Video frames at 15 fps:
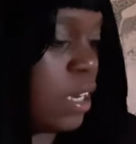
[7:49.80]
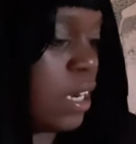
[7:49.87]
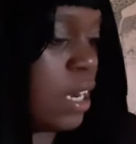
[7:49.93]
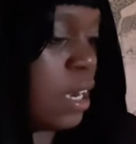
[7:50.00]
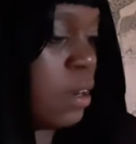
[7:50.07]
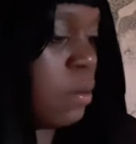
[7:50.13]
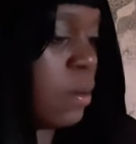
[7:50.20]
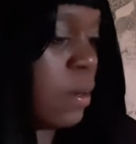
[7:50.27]

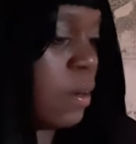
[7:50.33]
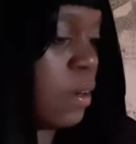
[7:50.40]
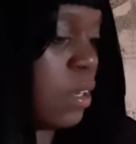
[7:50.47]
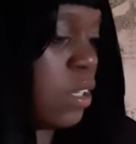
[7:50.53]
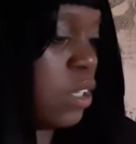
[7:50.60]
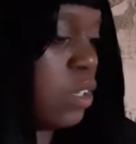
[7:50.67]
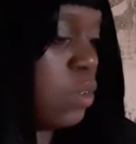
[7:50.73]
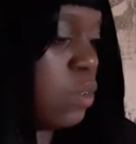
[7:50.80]
Now
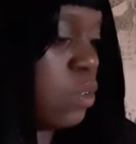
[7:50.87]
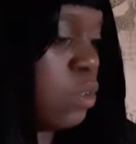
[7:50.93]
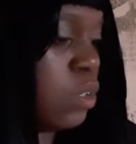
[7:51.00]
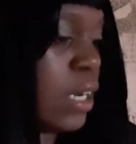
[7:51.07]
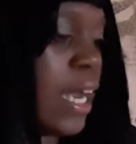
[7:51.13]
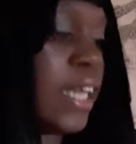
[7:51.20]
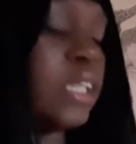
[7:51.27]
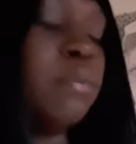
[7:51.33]
you
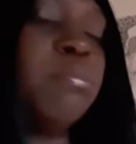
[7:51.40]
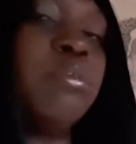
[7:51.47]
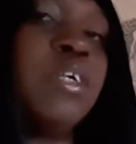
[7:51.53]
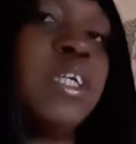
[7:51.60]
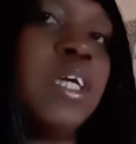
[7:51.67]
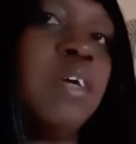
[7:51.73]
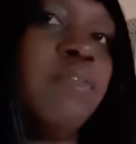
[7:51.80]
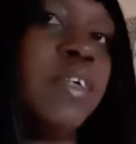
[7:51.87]
could add a
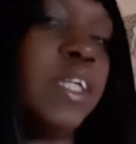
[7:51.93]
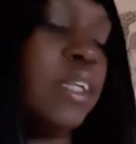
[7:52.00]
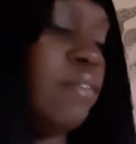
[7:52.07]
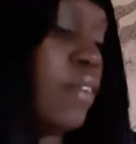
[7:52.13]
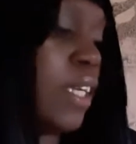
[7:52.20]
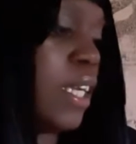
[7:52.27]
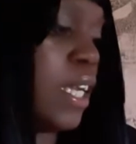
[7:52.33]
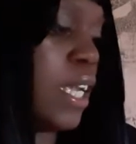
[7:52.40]

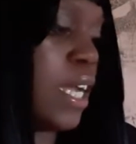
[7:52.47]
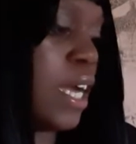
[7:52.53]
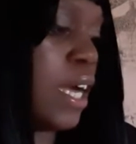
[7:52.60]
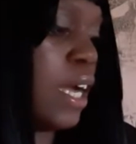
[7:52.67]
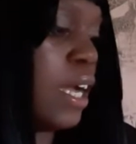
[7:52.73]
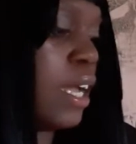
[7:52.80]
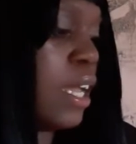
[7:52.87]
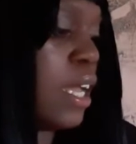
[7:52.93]
preservative in
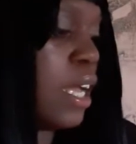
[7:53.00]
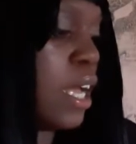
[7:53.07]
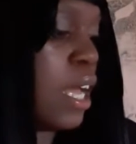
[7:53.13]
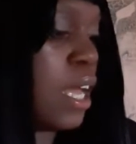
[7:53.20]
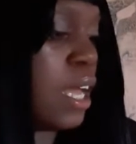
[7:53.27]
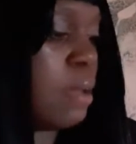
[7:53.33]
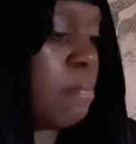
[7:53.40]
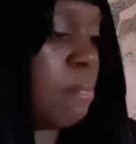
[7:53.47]
here.
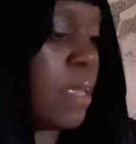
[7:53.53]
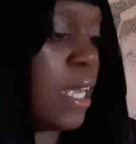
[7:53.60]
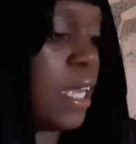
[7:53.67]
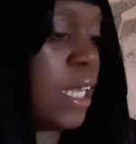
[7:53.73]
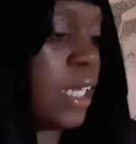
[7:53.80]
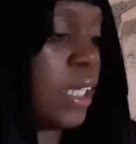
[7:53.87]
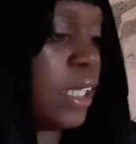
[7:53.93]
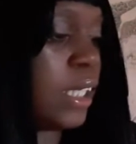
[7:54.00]

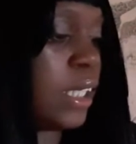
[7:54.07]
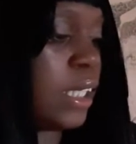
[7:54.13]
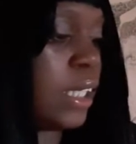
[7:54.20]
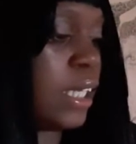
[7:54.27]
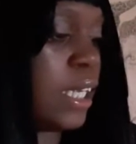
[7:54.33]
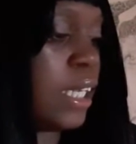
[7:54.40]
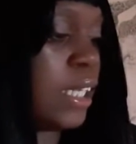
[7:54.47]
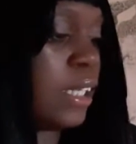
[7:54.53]
It
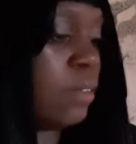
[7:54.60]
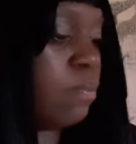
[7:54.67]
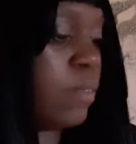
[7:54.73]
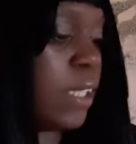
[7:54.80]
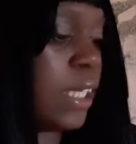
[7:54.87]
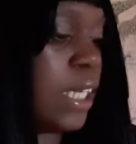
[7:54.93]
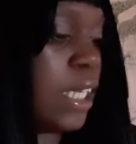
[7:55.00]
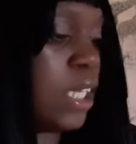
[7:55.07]
is
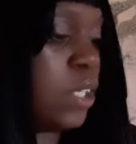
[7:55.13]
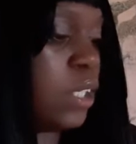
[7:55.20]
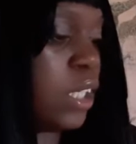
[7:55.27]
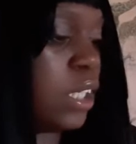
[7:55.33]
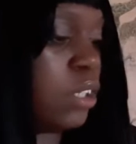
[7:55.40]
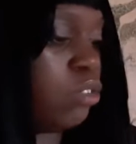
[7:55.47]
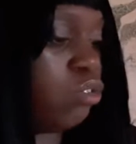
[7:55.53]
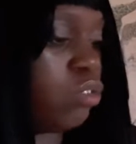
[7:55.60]
obviously
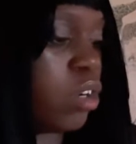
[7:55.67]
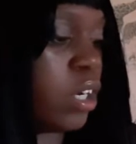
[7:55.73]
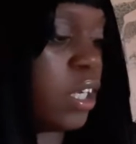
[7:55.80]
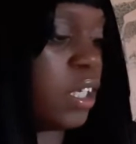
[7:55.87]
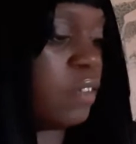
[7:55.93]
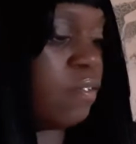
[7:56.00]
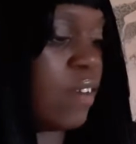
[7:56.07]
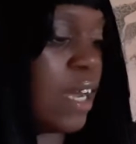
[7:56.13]
using
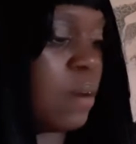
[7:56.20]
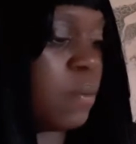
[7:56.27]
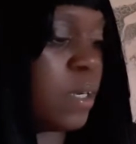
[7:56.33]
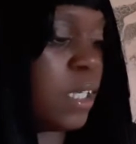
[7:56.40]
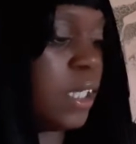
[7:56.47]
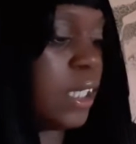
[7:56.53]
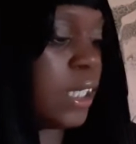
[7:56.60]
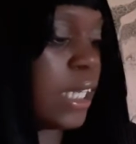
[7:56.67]
dried
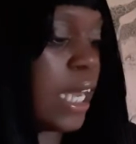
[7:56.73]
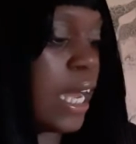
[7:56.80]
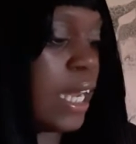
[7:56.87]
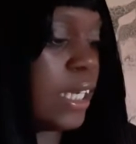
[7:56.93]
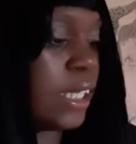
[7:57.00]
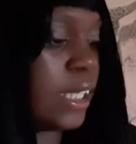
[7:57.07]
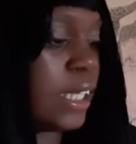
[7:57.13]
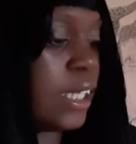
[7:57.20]
flowers,
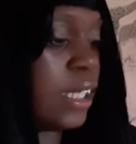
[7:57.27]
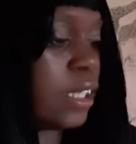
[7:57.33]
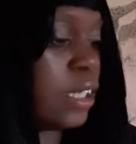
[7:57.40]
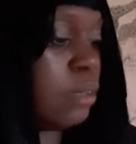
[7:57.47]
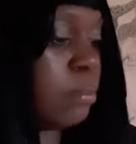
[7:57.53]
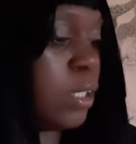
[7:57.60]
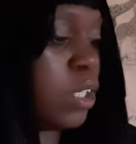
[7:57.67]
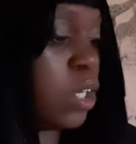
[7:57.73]
and there's
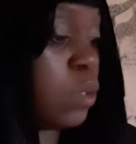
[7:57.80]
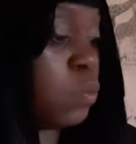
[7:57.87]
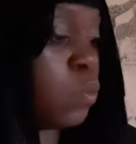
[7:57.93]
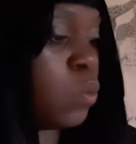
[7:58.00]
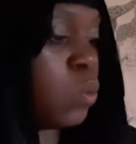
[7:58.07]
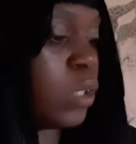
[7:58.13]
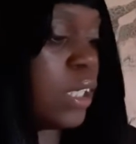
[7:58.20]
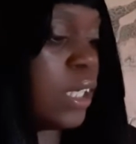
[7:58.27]
going to be no
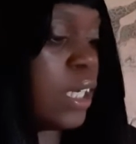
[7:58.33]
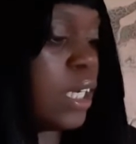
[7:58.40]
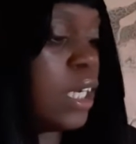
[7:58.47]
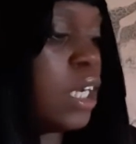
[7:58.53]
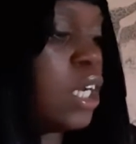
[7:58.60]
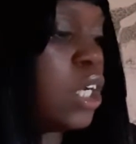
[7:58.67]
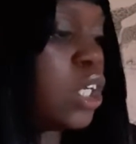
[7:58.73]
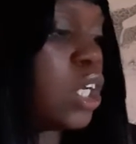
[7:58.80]
water
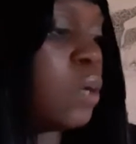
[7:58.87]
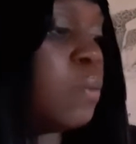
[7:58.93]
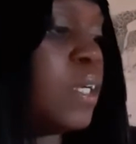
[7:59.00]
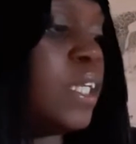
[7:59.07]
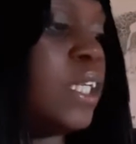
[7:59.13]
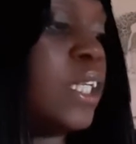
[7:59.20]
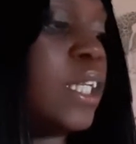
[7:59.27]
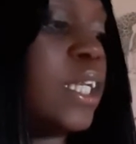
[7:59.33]
going
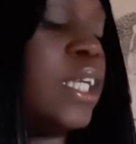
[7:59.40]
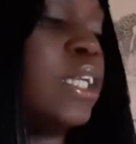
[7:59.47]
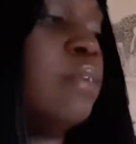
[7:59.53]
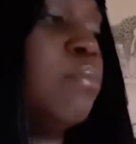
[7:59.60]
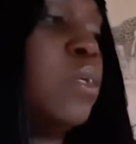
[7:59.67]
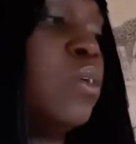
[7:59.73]
into this, and